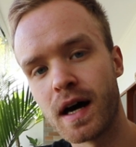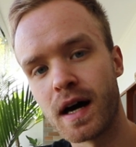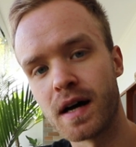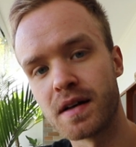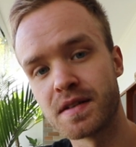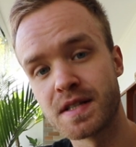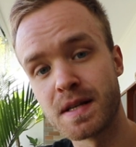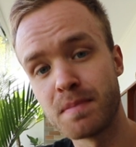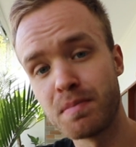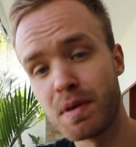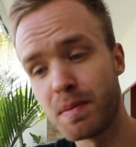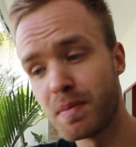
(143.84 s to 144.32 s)

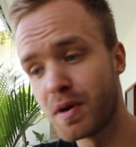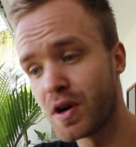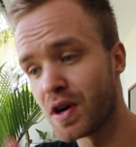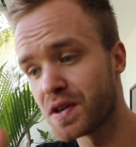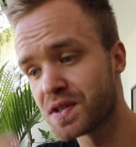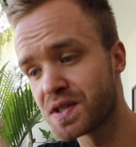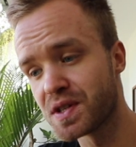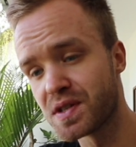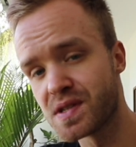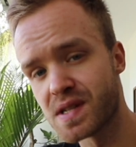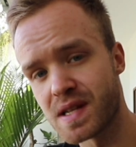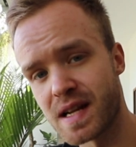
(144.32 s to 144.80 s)
Simply because
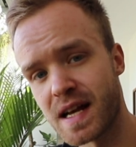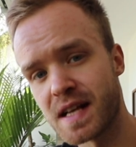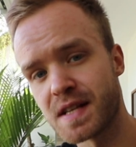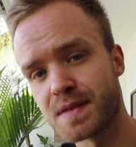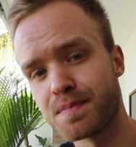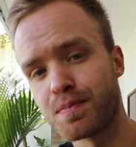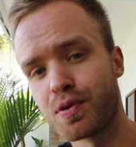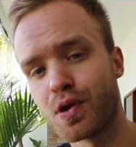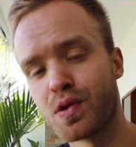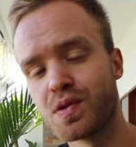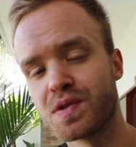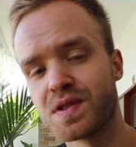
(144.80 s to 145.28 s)
there's less
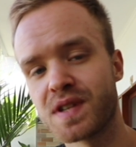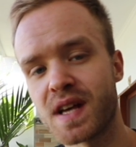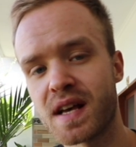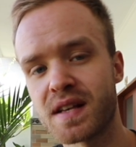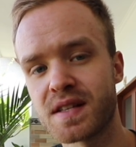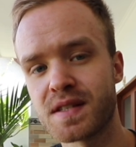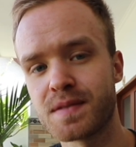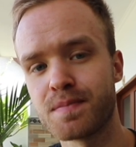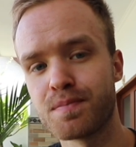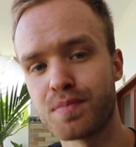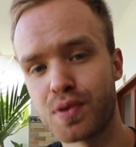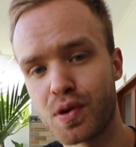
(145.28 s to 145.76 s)

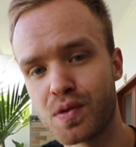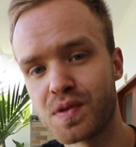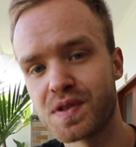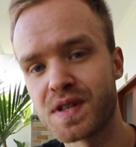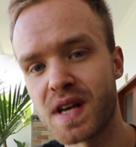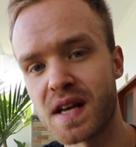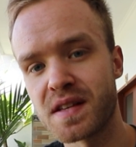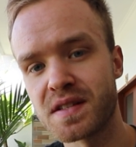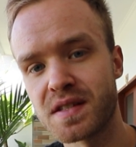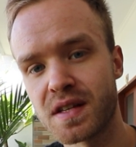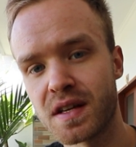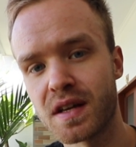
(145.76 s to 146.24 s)

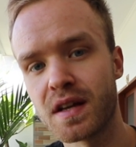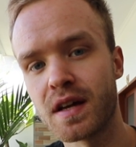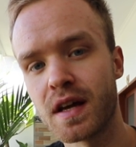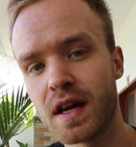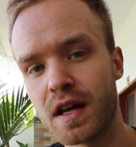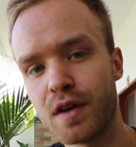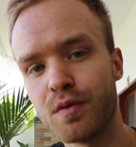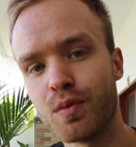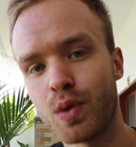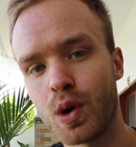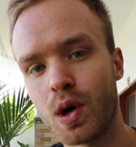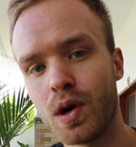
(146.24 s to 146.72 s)
processing
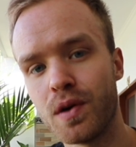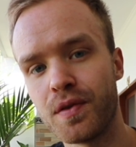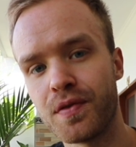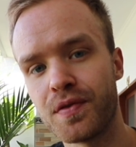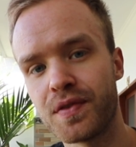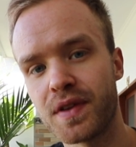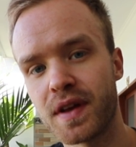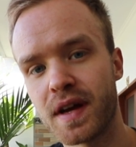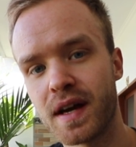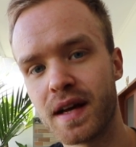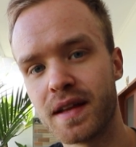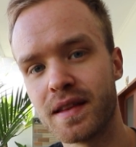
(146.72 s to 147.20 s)
involved,
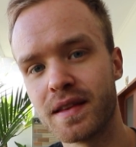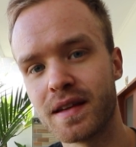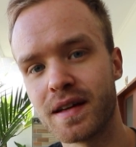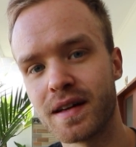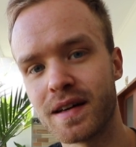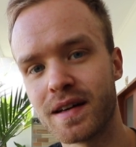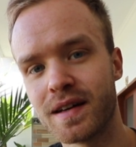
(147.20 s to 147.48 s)
and